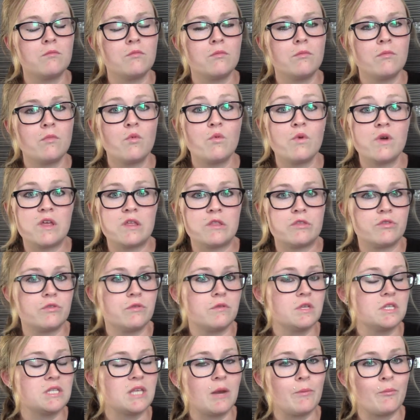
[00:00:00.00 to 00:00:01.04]

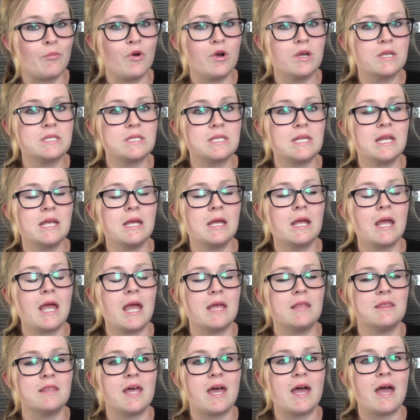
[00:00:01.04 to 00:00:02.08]
with sun poisoning,
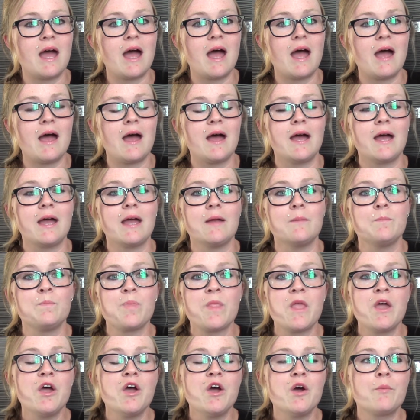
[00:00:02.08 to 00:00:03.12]
and that I
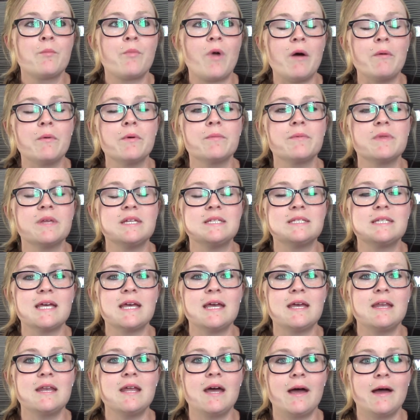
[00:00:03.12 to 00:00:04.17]
probably
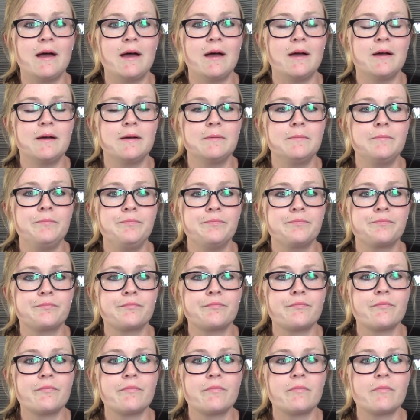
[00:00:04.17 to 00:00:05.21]
did,
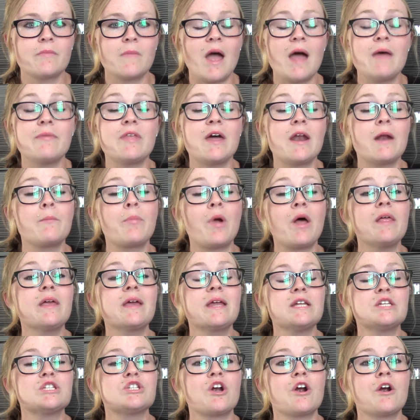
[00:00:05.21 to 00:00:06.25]
that I'm probably
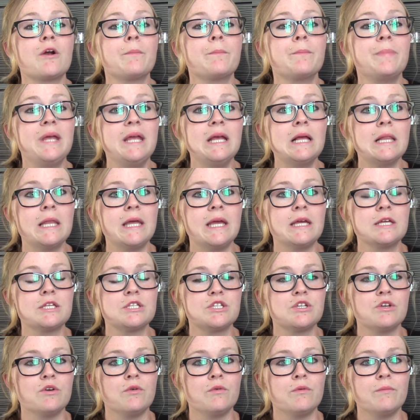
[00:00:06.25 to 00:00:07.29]
going to start peeling
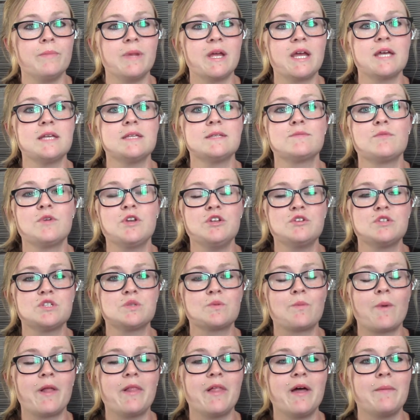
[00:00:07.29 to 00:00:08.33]
soon, because when you
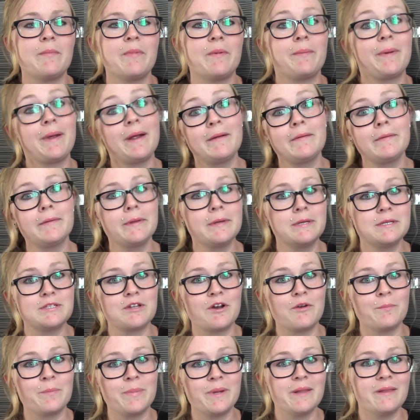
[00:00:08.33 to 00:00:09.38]
swell up, apparently you
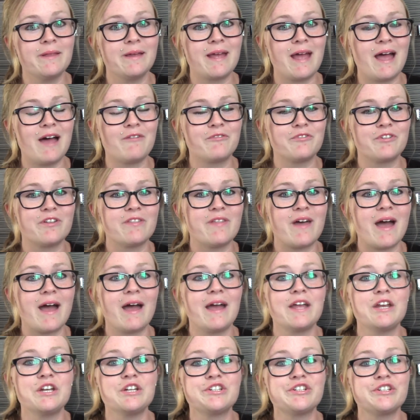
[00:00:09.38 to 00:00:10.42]
start peeling after
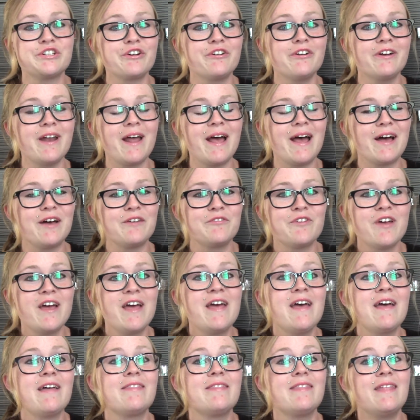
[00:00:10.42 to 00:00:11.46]
that. And sure enough,
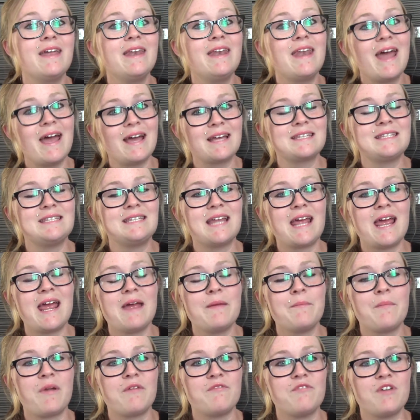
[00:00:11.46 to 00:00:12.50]
the next day,
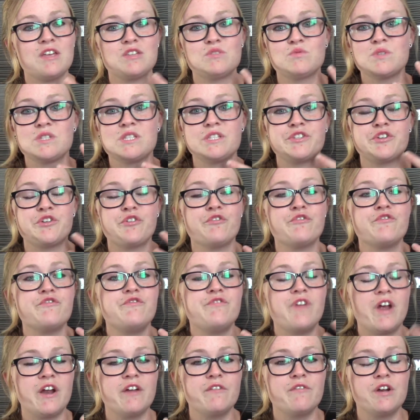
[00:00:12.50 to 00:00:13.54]
my face was still
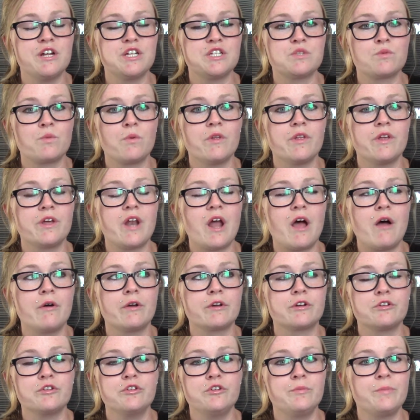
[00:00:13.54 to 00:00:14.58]
very, very swollen. I'll
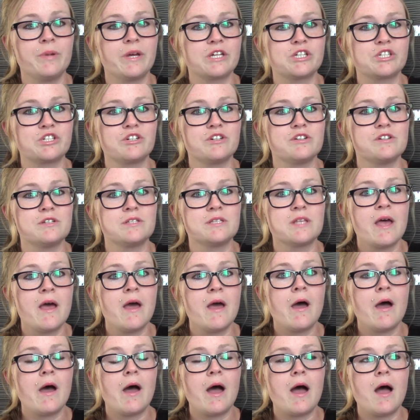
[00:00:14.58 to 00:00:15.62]
include pictures
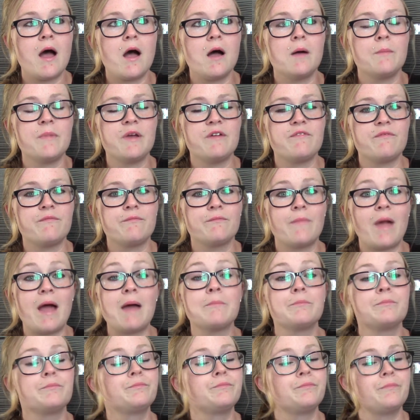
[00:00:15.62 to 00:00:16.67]
if
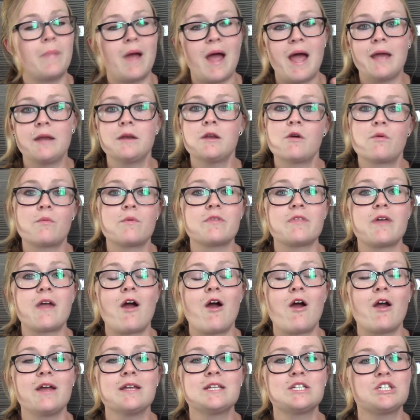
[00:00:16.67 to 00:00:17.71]
I know where they
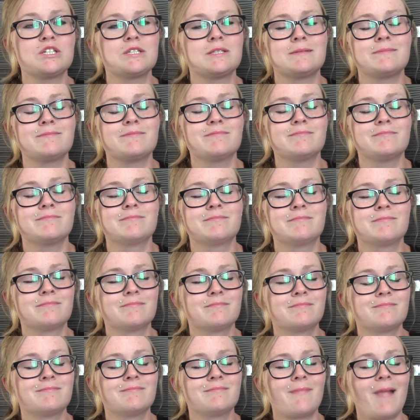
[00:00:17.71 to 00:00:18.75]
are. It's just,
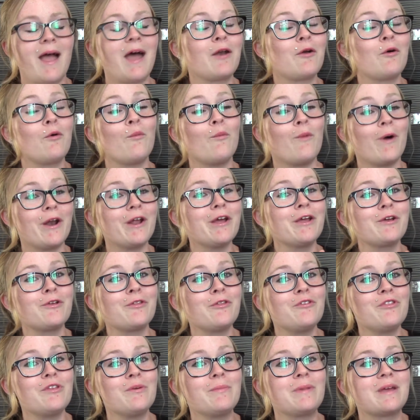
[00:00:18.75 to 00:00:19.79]
I don't want to
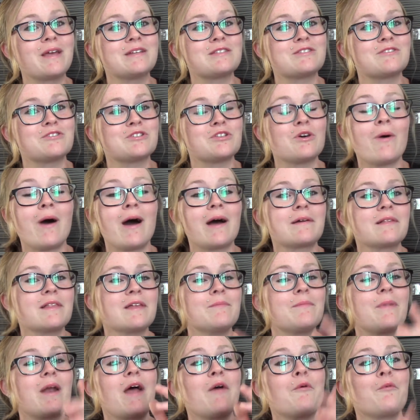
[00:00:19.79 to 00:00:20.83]
include them because they're so ugly,
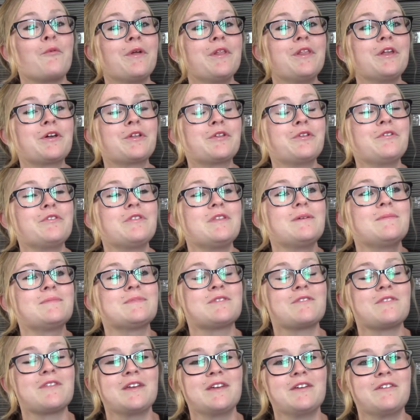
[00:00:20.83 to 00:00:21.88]
but I will include them
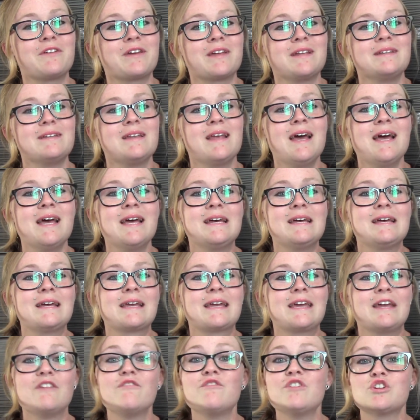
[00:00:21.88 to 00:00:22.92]
so that you can
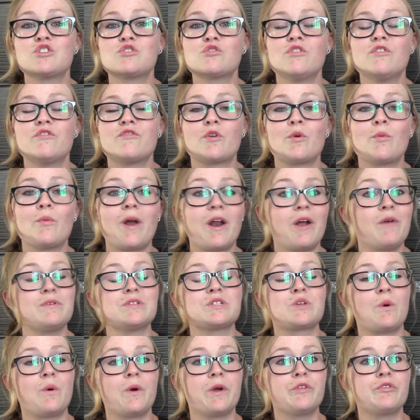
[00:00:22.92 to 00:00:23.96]
get a visual for what I was
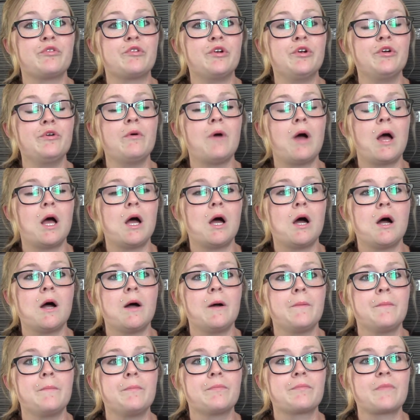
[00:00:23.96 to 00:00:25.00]
going through.
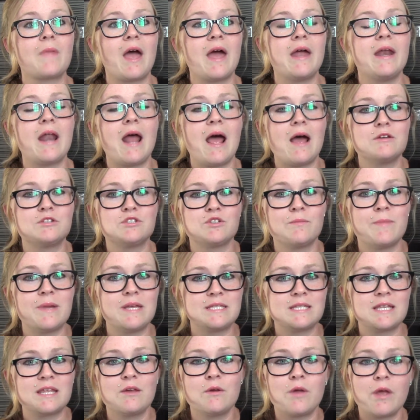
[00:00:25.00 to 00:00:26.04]
And so
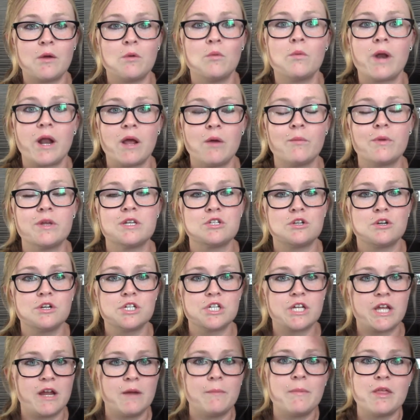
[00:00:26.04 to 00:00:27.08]
basically, like, when I went to
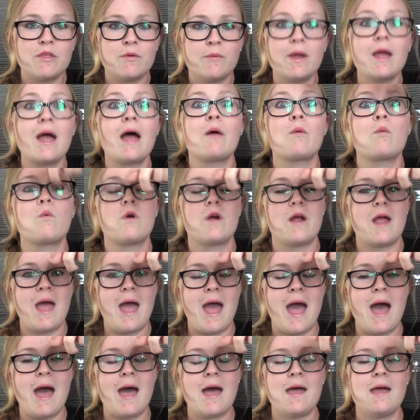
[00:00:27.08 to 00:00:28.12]
urgent care, by the way, I wore a
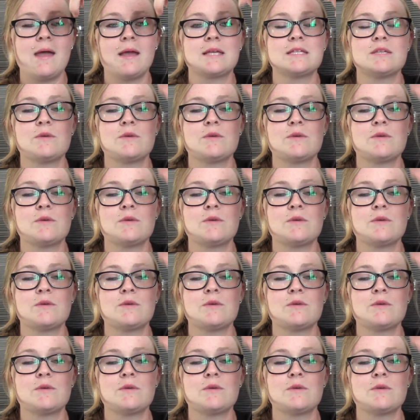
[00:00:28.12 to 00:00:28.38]
hat because I